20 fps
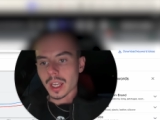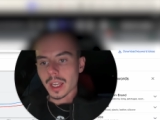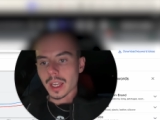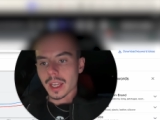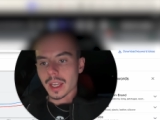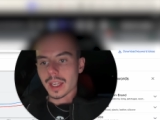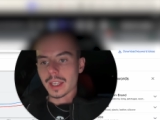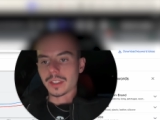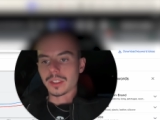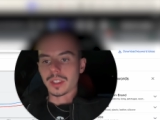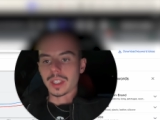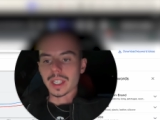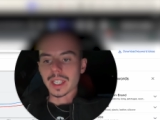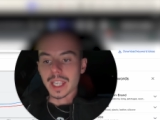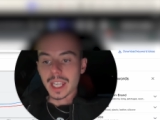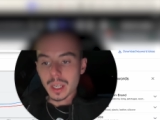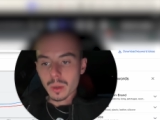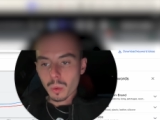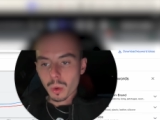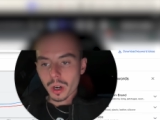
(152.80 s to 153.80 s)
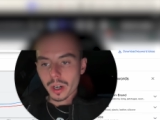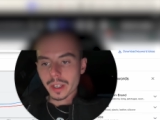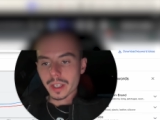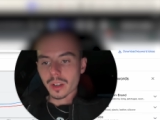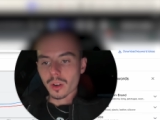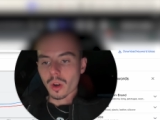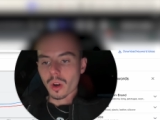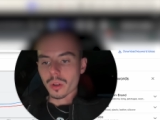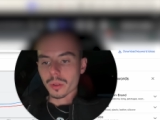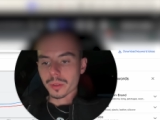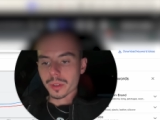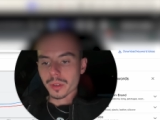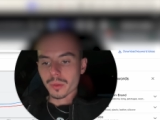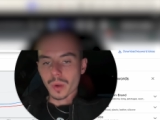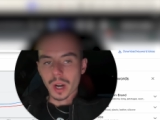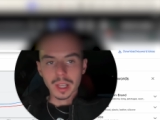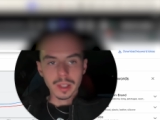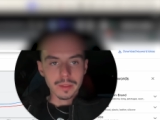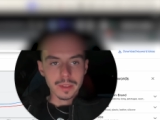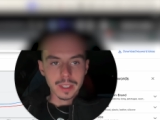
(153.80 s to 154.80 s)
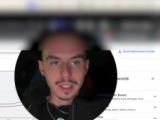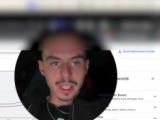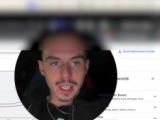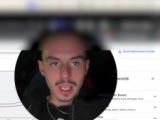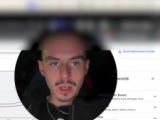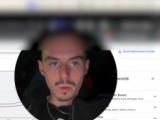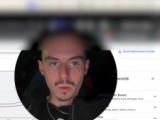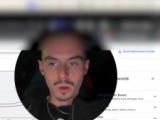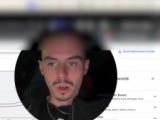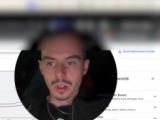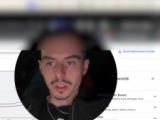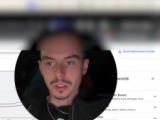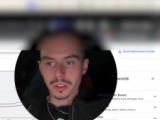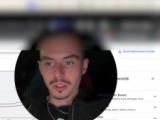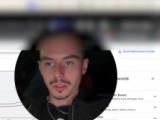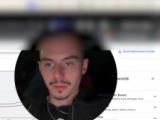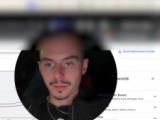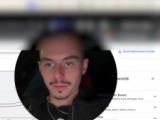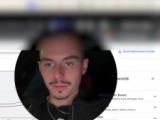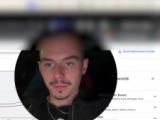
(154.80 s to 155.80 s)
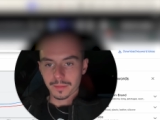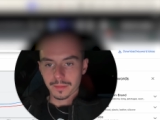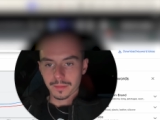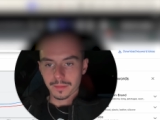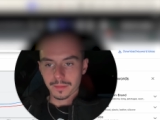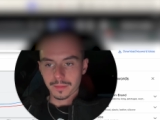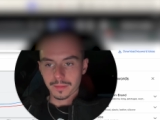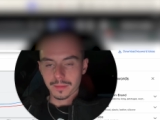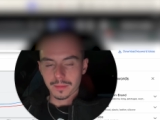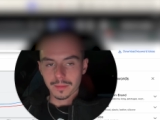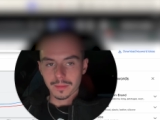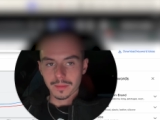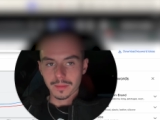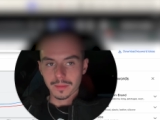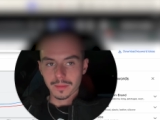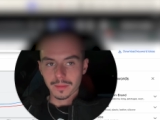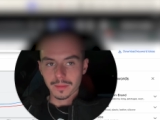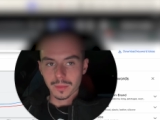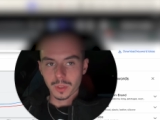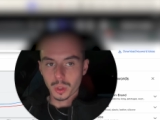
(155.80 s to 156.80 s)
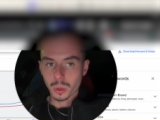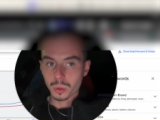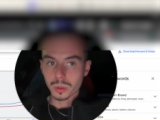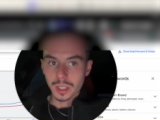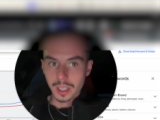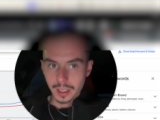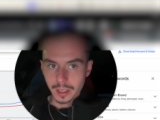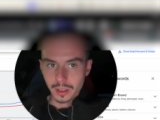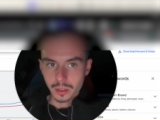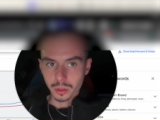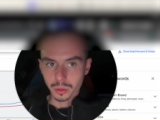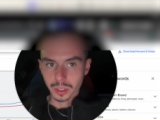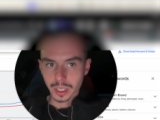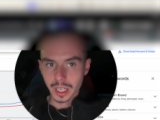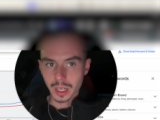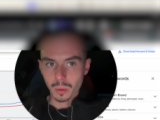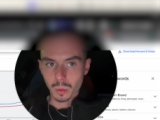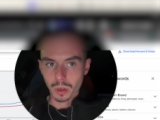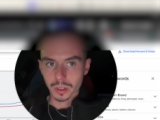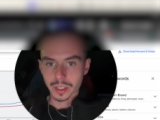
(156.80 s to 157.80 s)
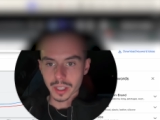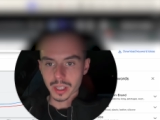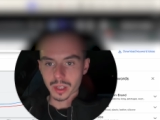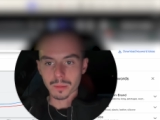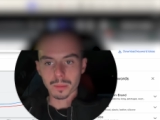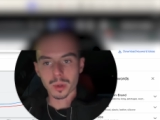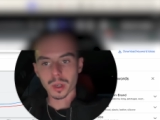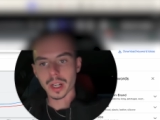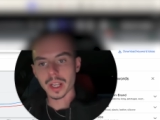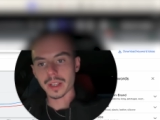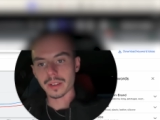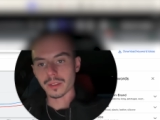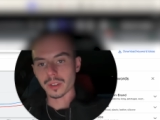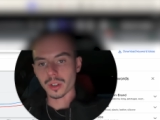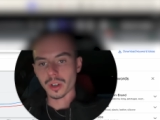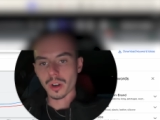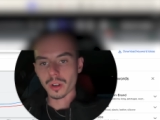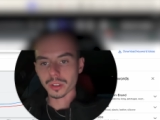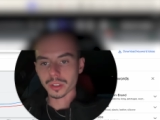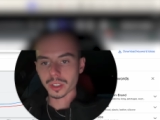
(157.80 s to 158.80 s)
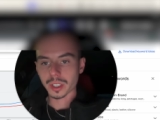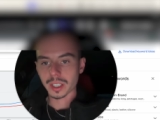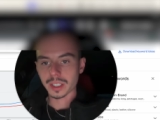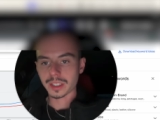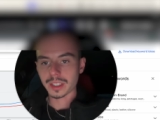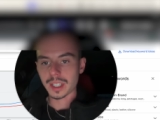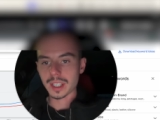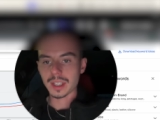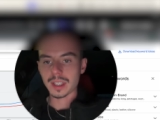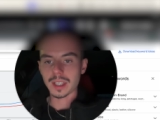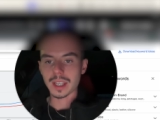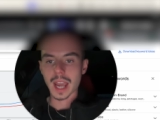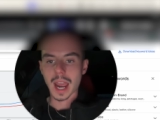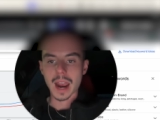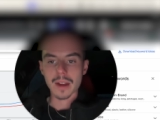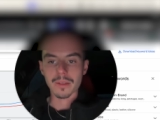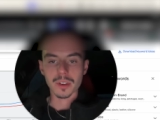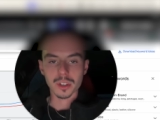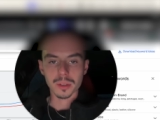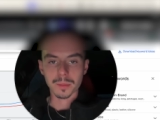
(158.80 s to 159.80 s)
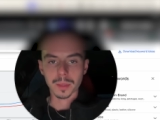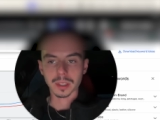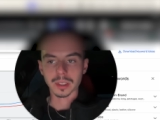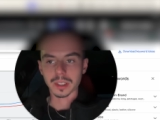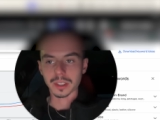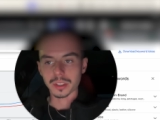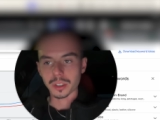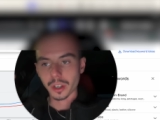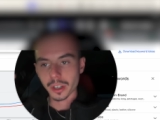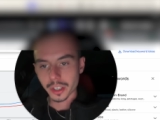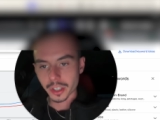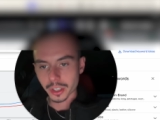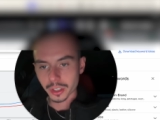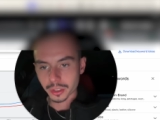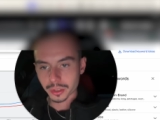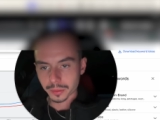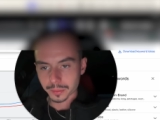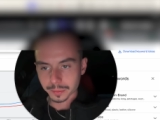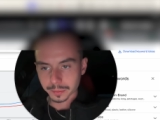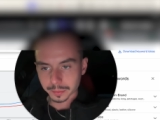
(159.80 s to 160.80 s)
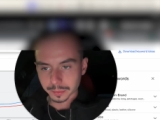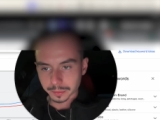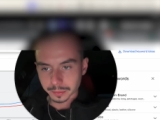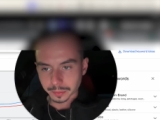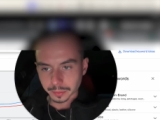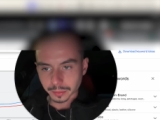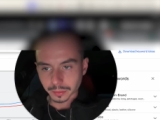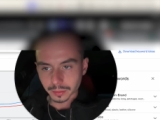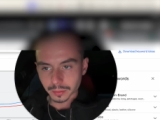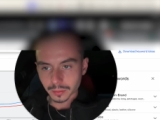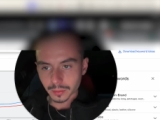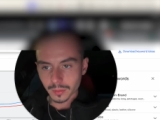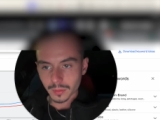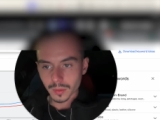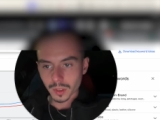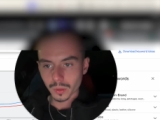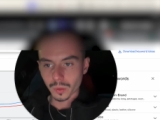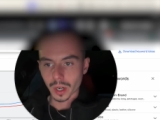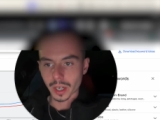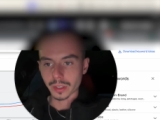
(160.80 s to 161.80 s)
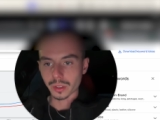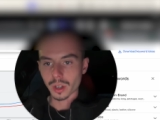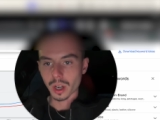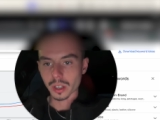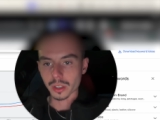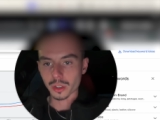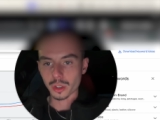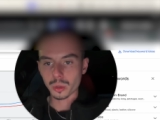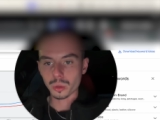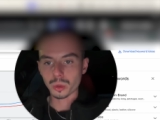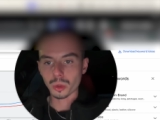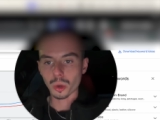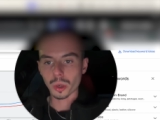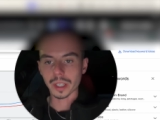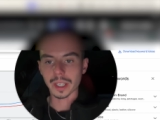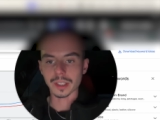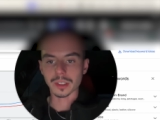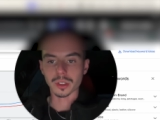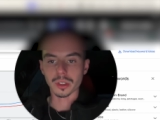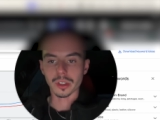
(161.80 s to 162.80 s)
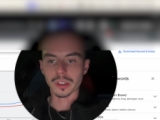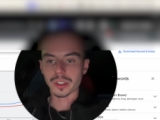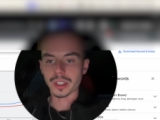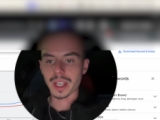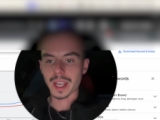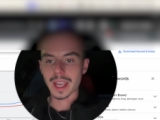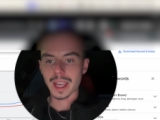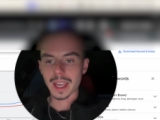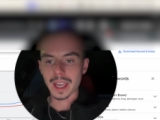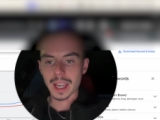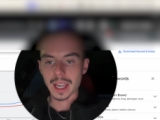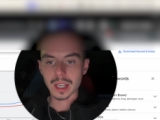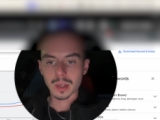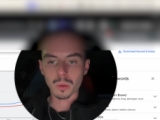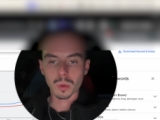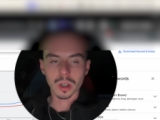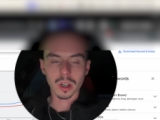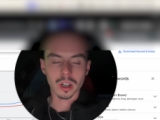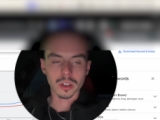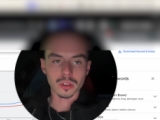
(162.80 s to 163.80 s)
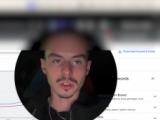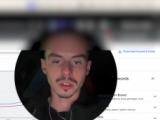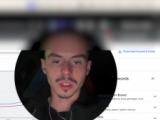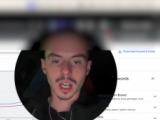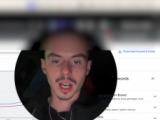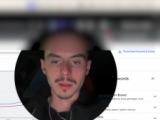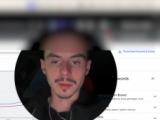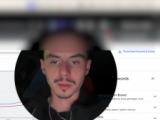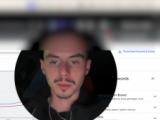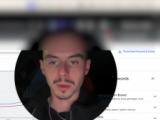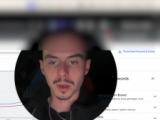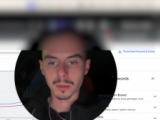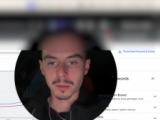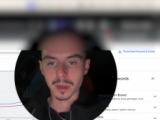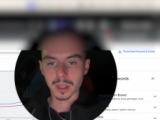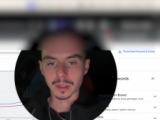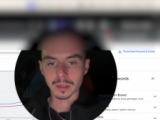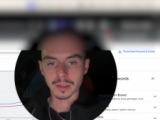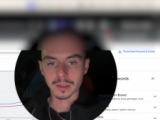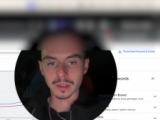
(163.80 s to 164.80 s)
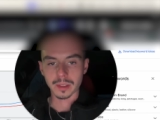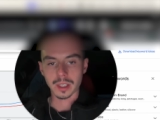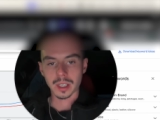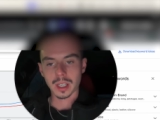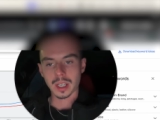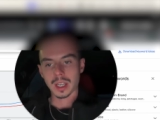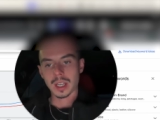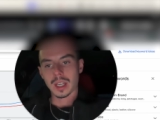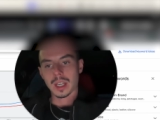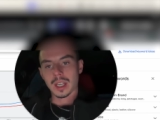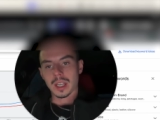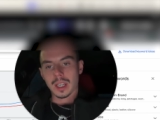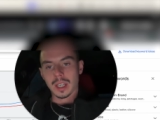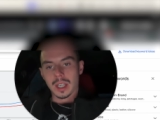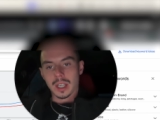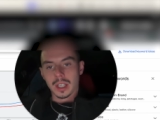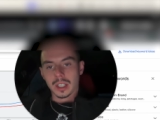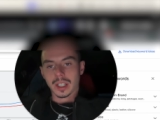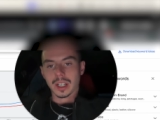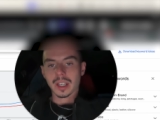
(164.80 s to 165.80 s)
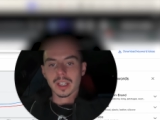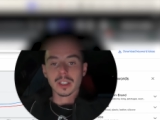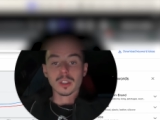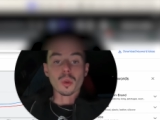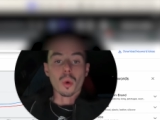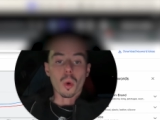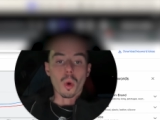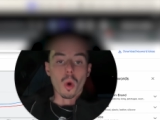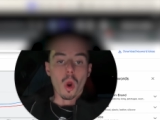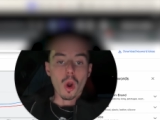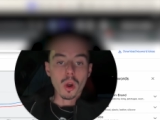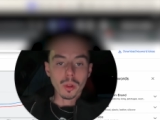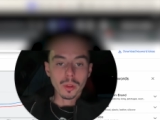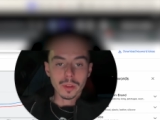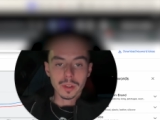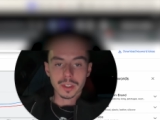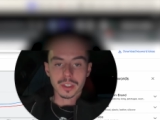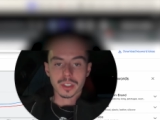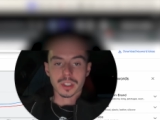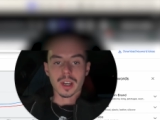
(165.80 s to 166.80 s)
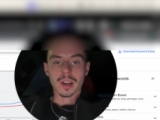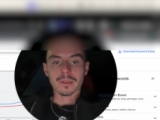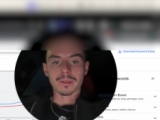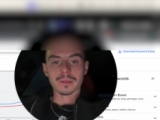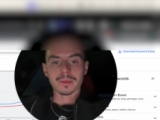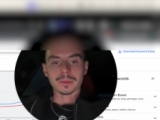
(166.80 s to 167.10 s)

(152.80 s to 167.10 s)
is the keyword and all the relevant keywords to the initial keyword that you put in. You're also going to see the average monthly searches, right? Dog chew toy gets searched 8,100 times per month. You're going to ignore all of this stuff,